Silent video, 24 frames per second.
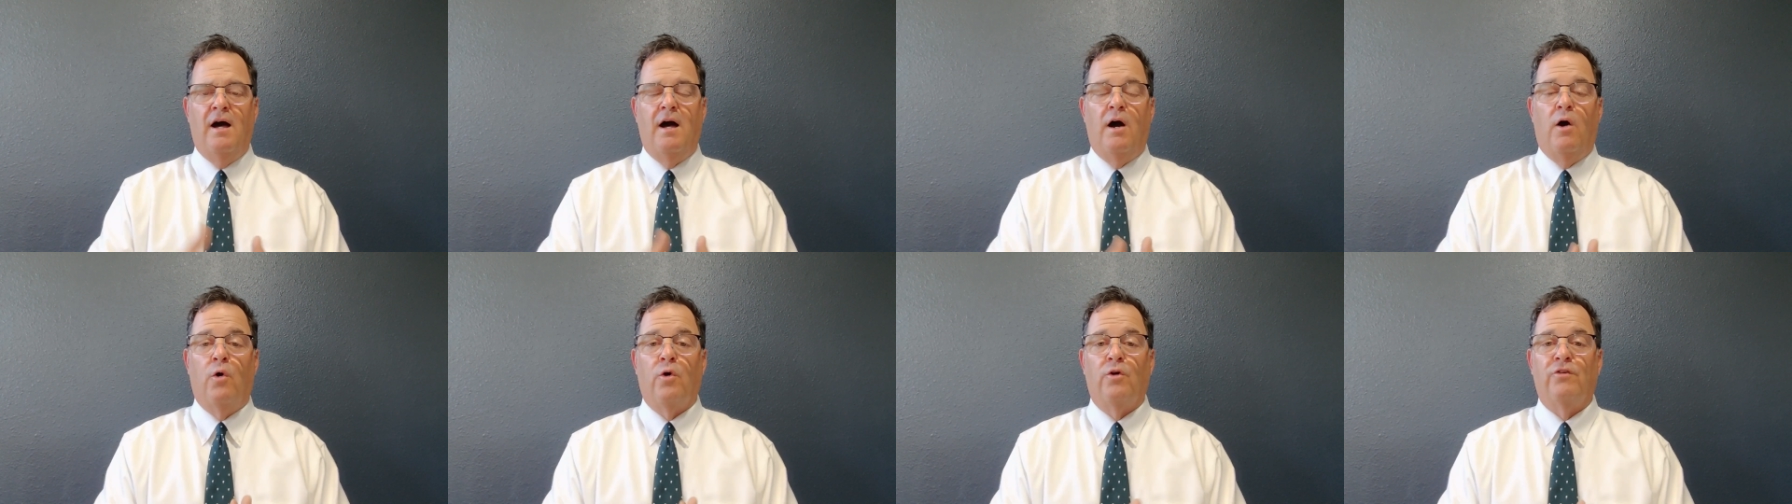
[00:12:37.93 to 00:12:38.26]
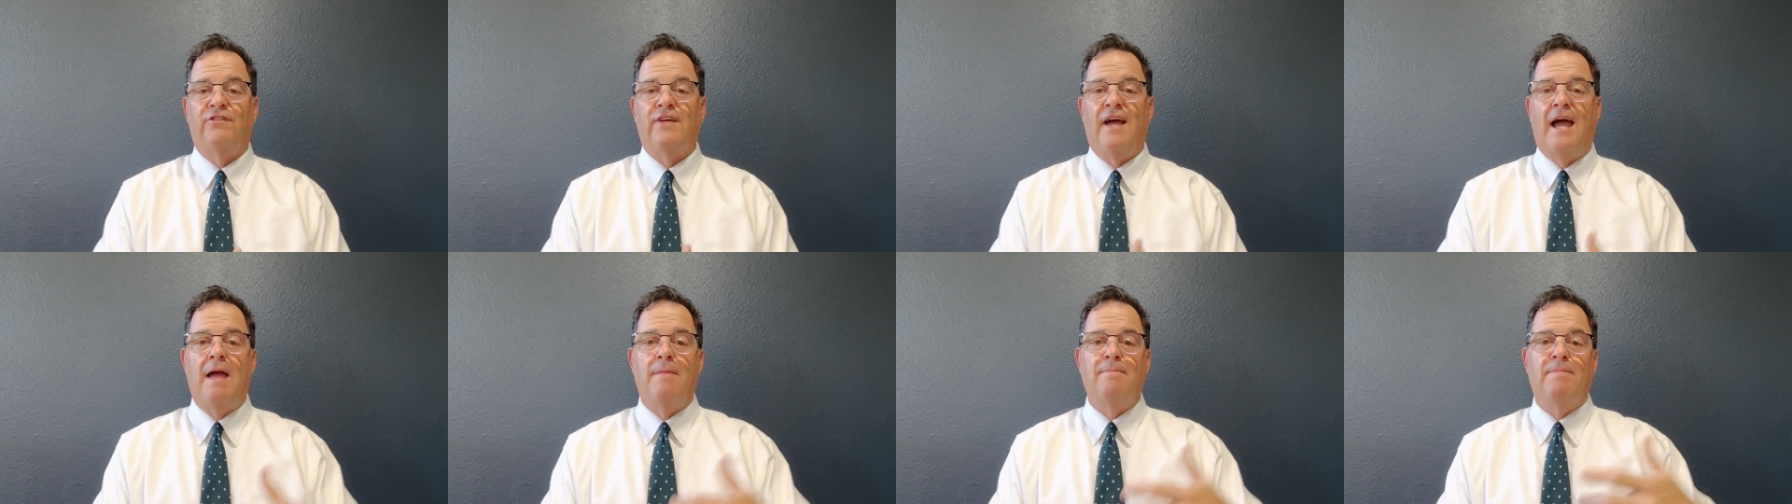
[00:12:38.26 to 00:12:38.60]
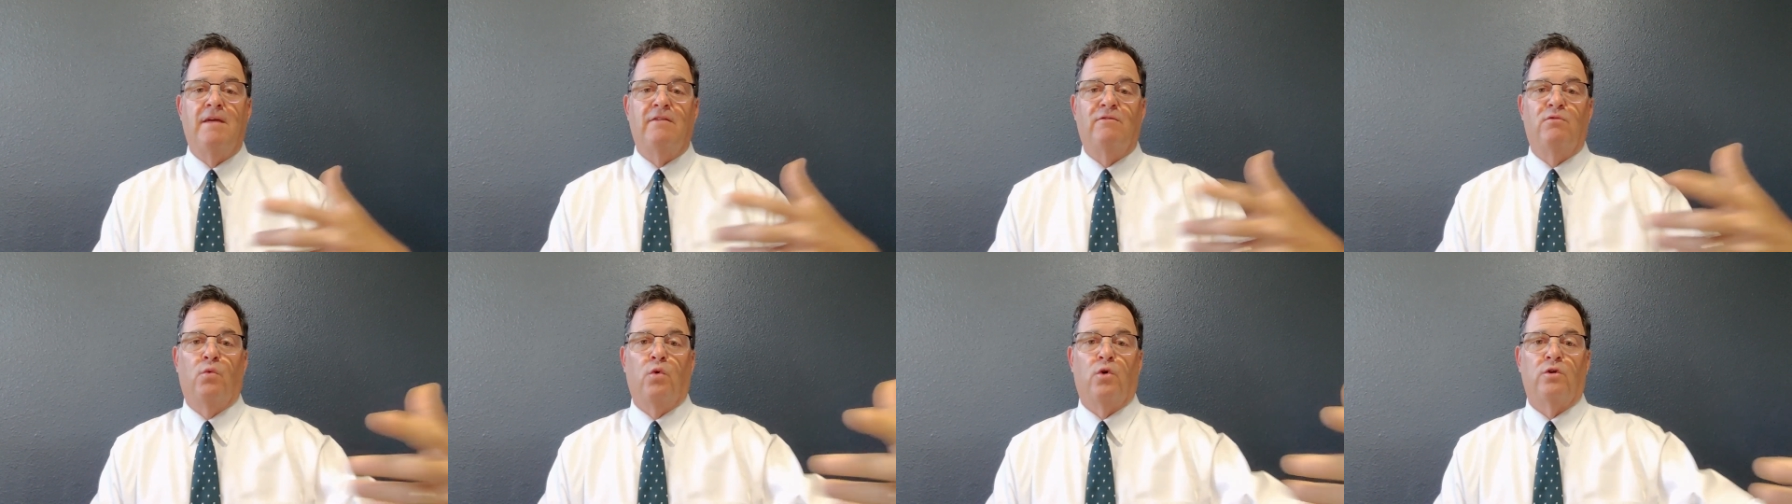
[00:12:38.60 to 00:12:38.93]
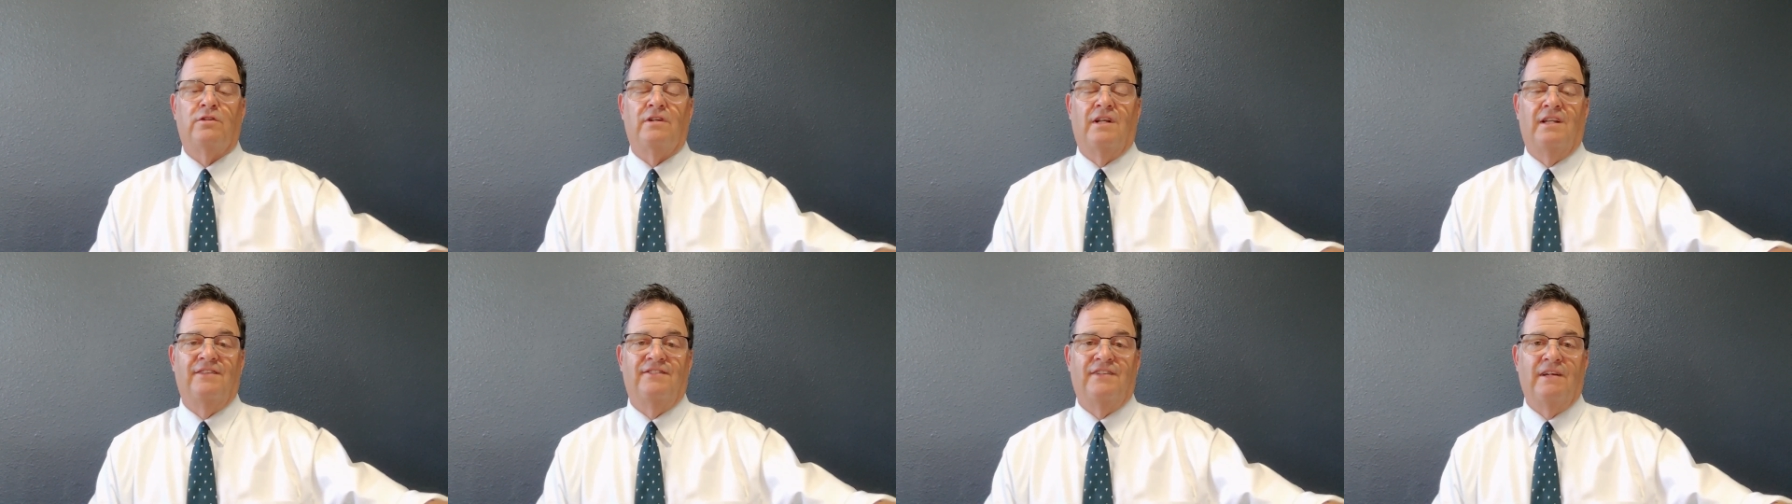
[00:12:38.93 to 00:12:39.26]
or a time they've
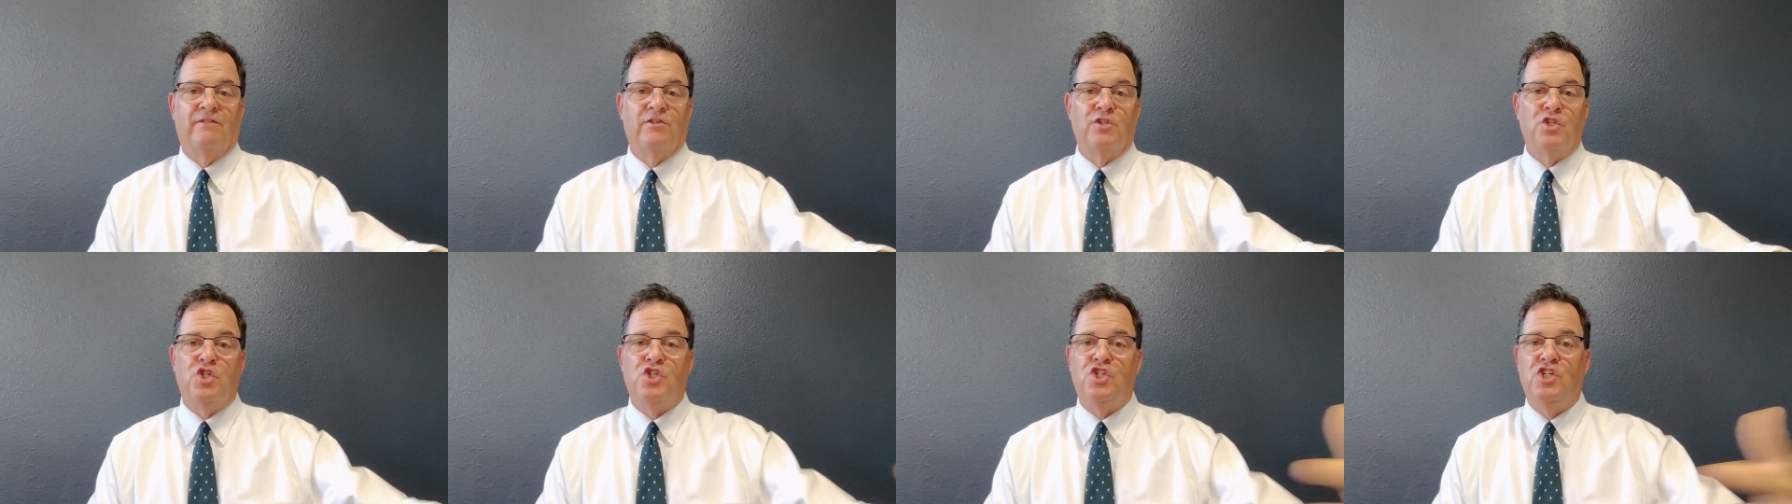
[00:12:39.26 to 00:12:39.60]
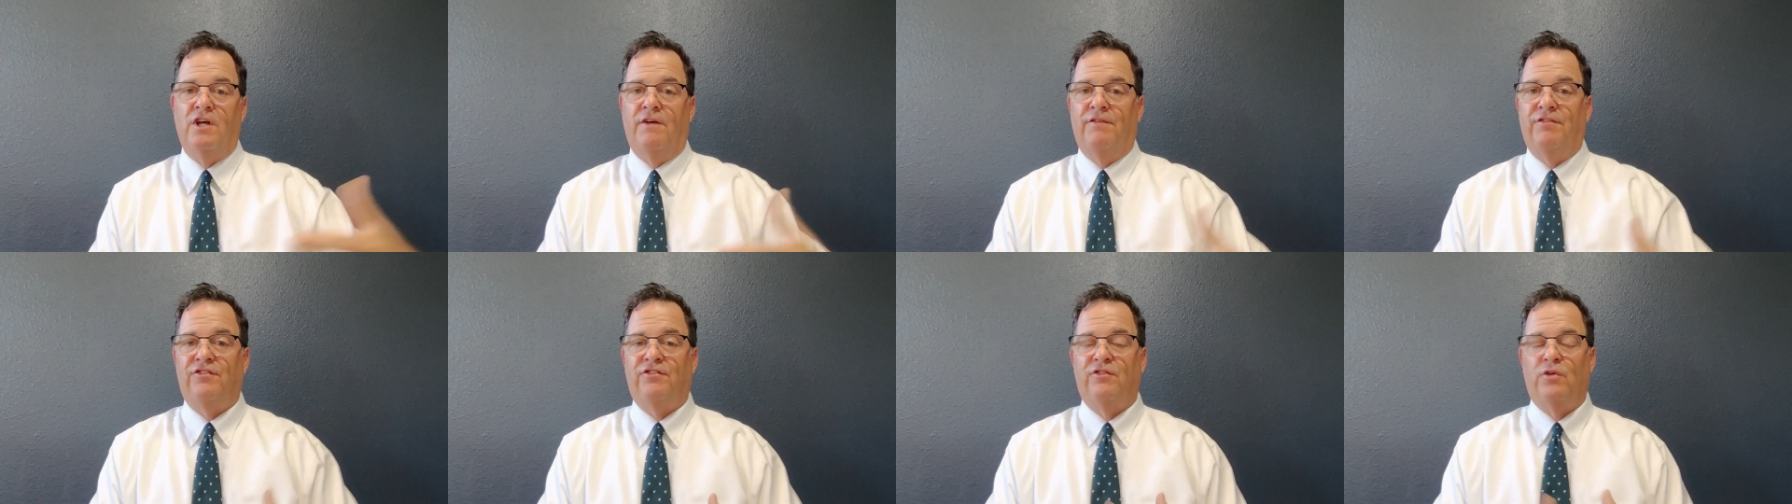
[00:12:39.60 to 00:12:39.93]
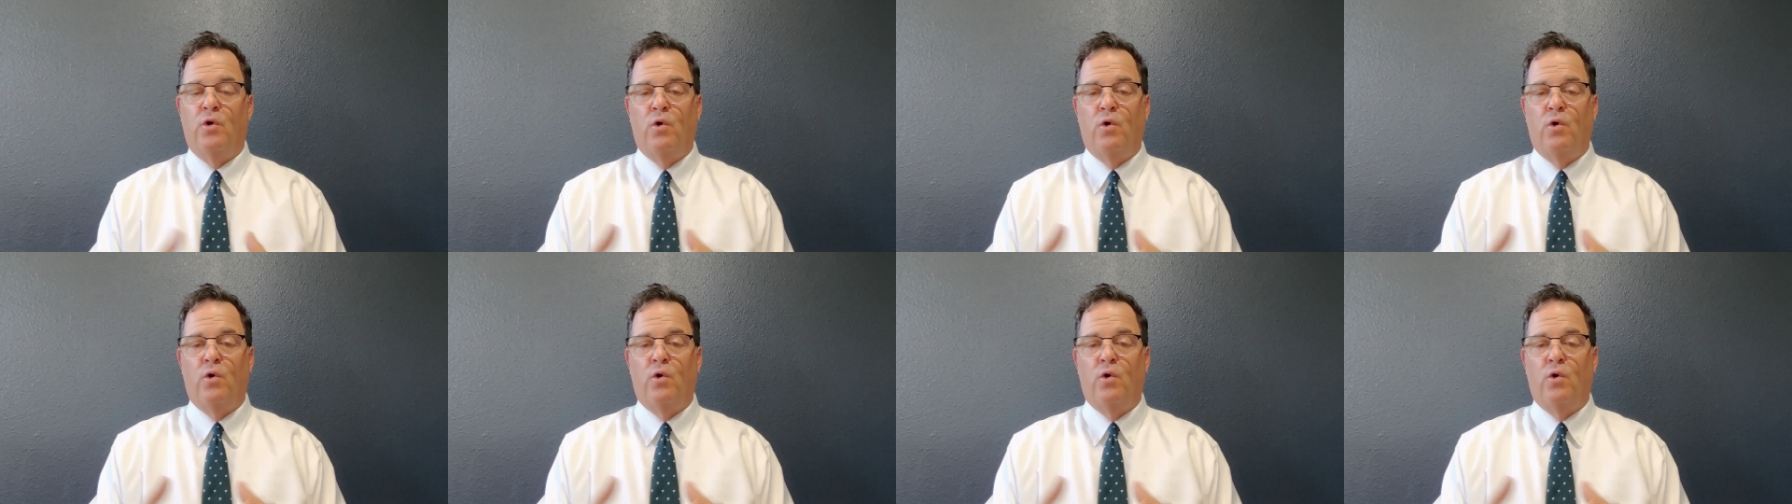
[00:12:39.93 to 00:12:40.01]
worked on different shifts,